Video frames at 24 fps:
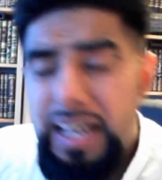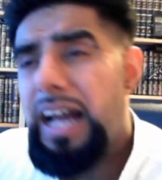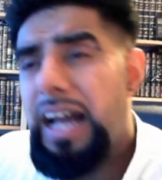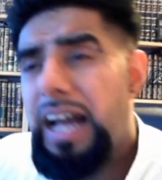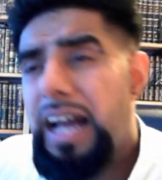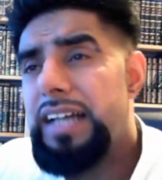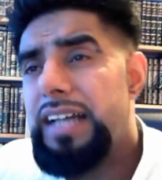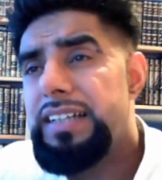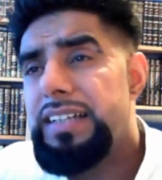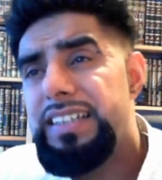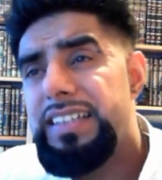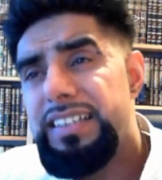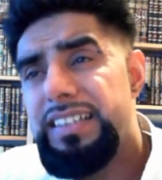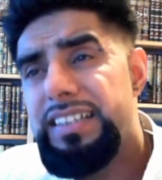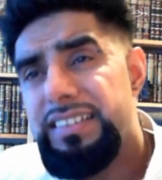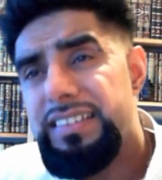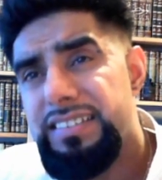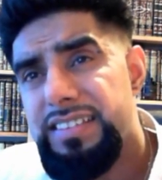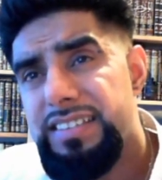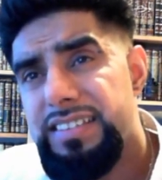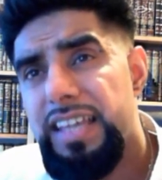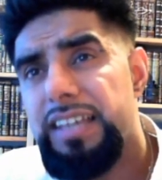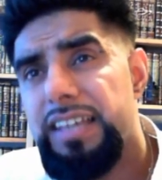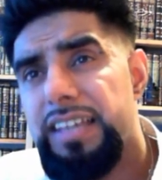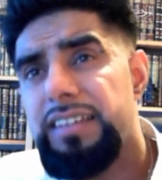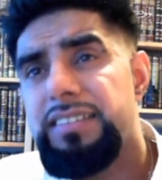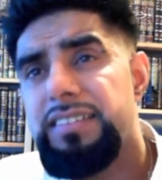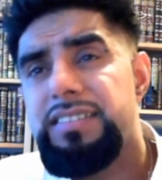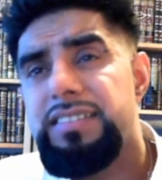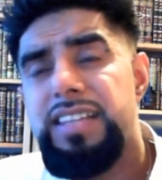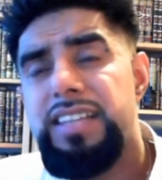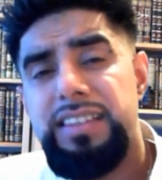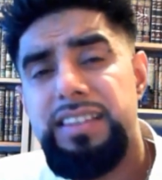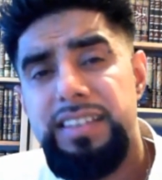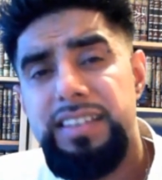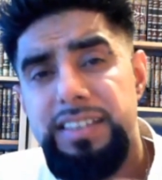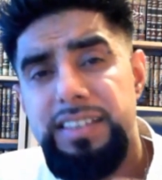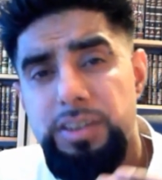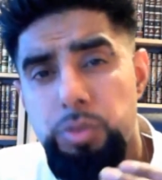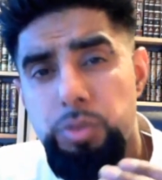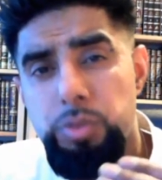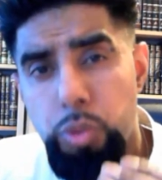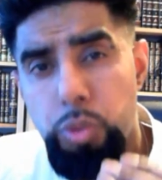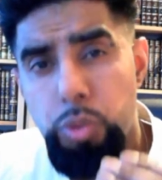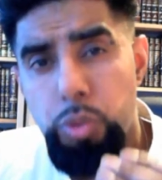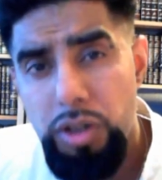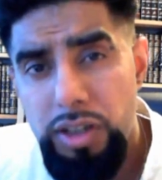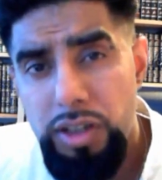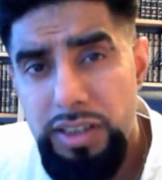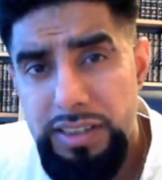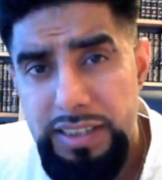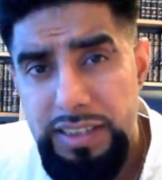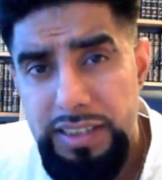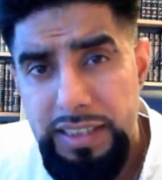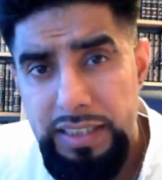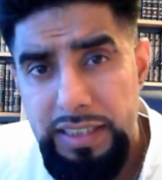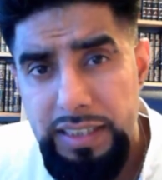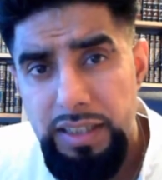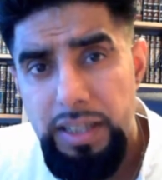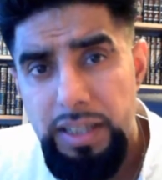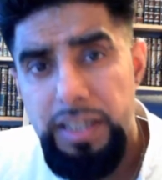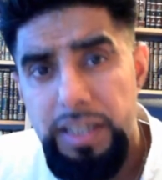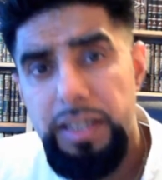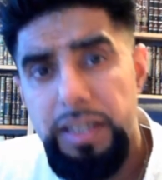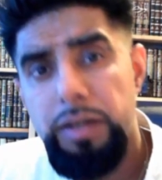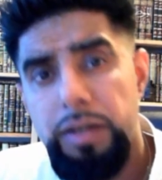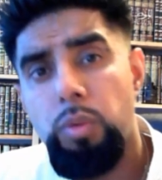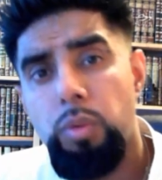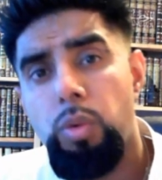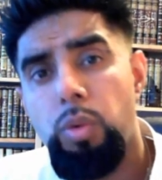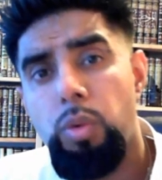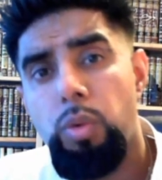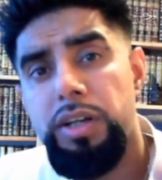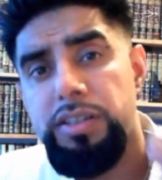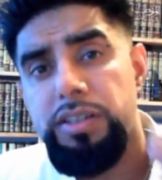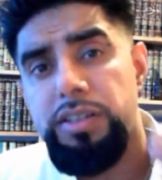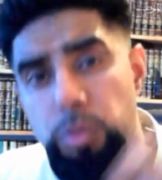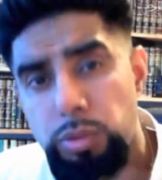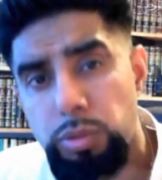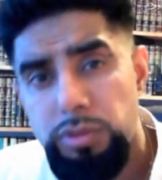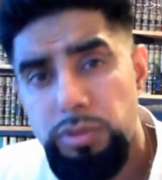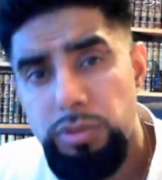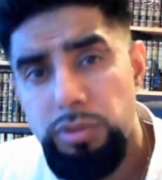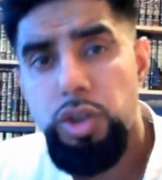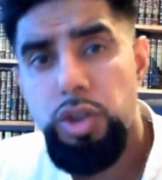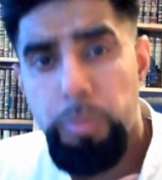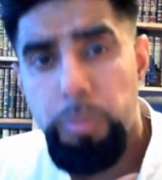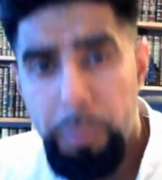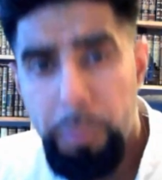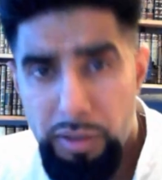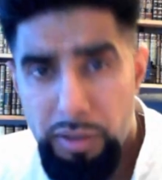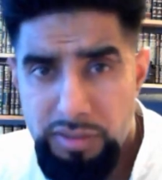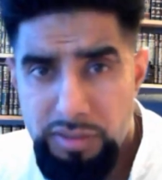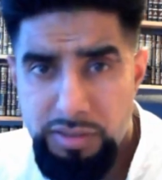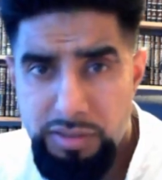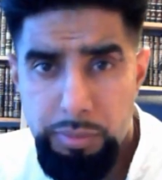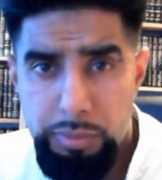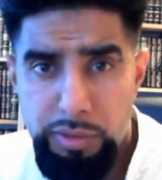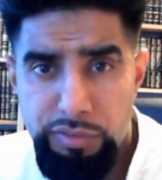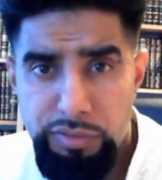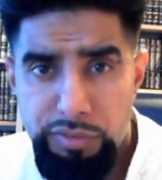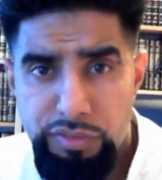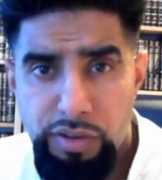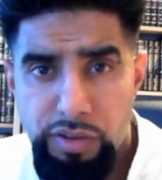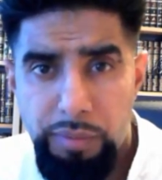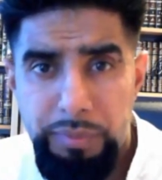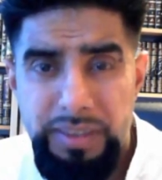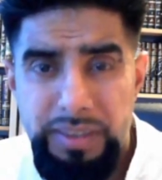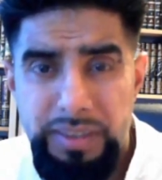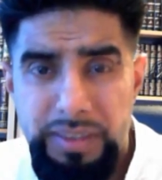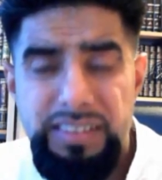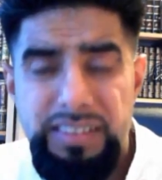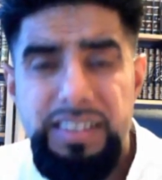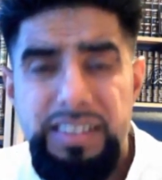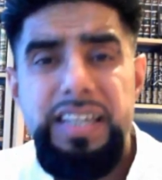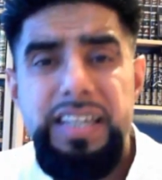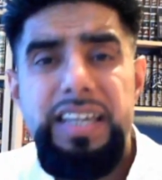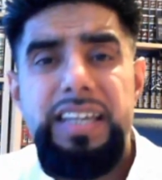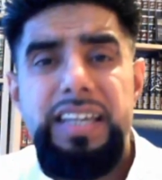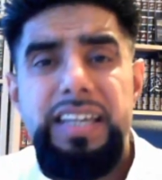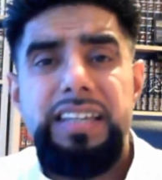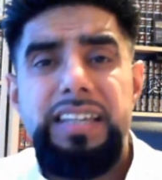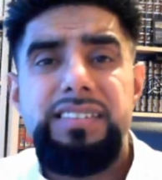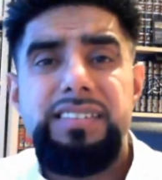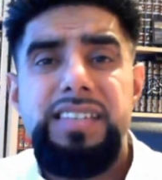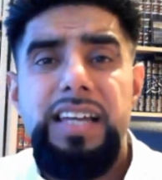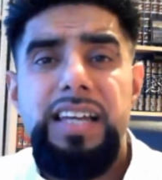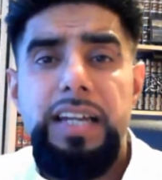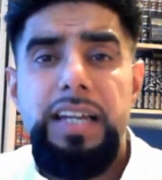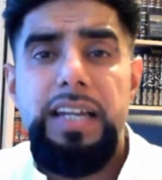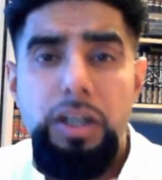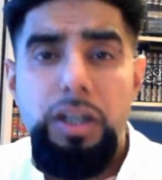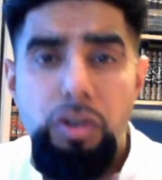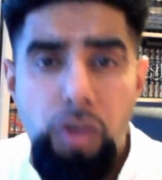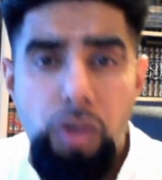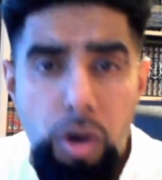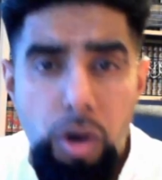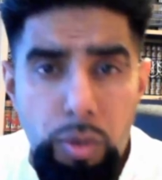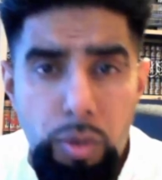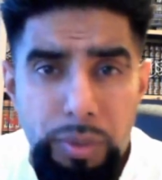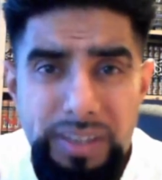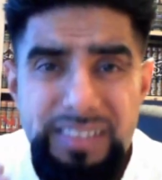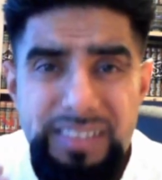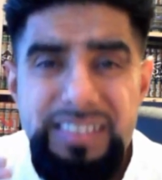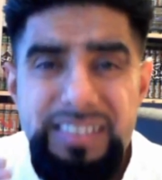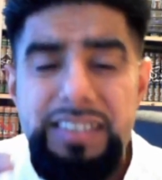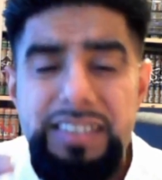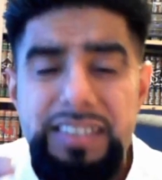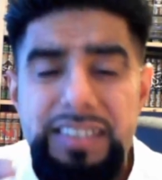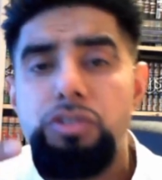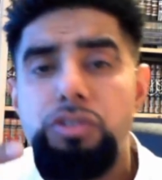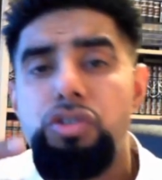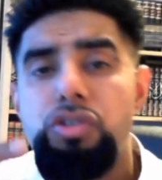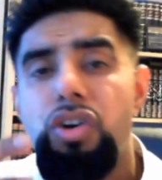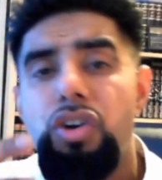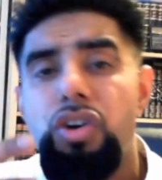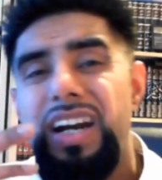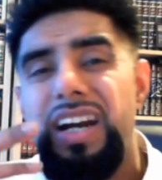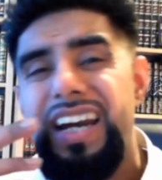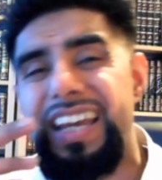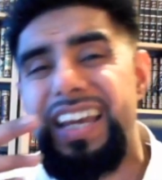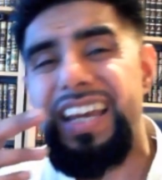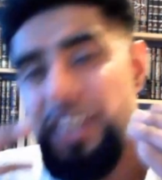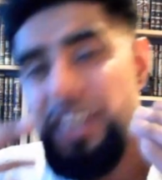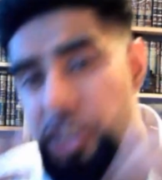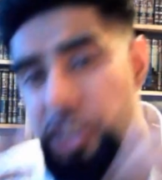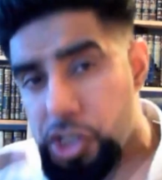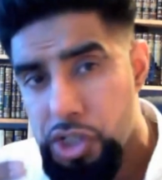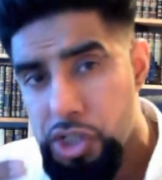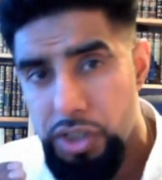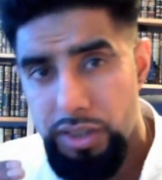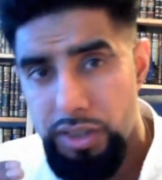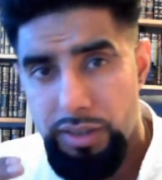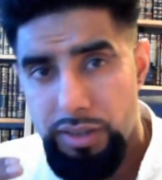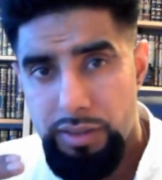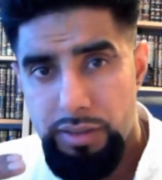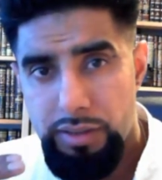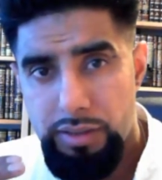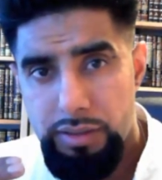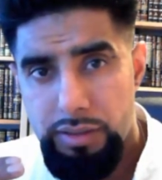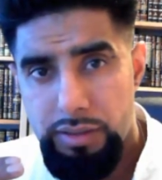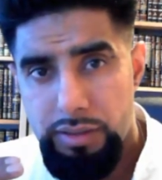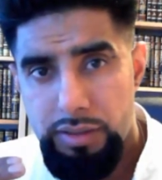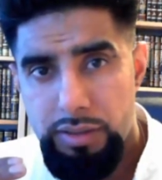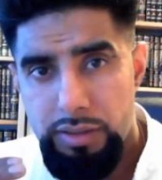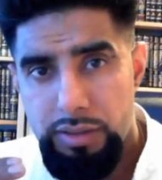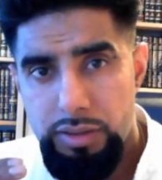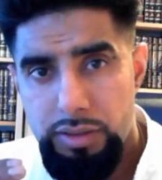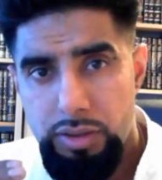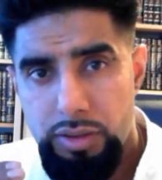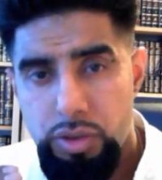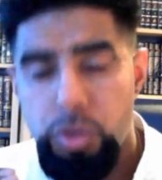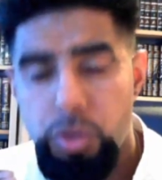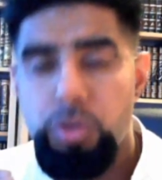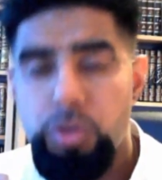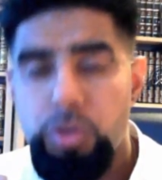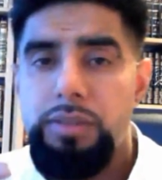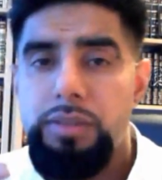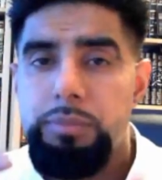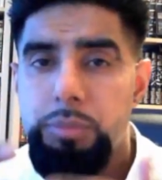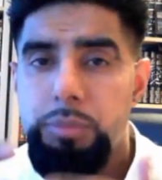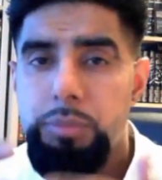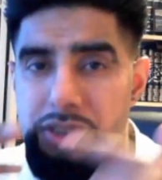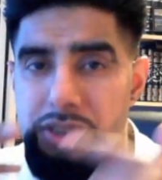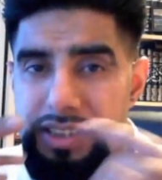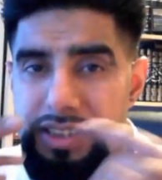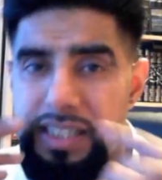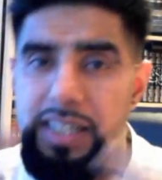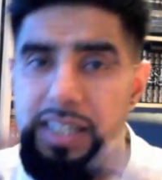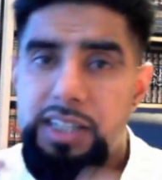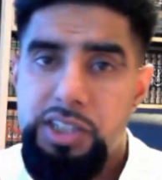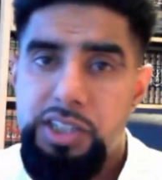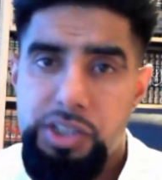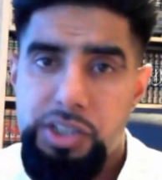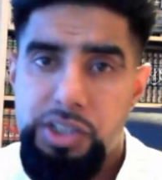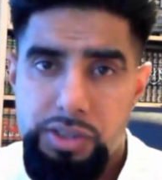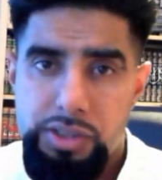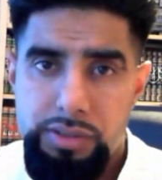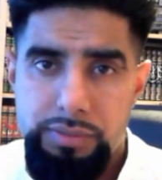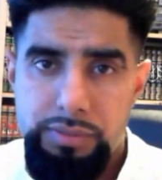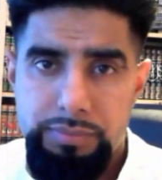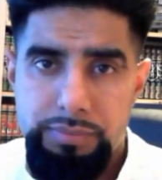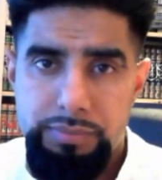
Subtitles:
And he says that this wording, what is also possible from it, is that grow it in relation to the mustache.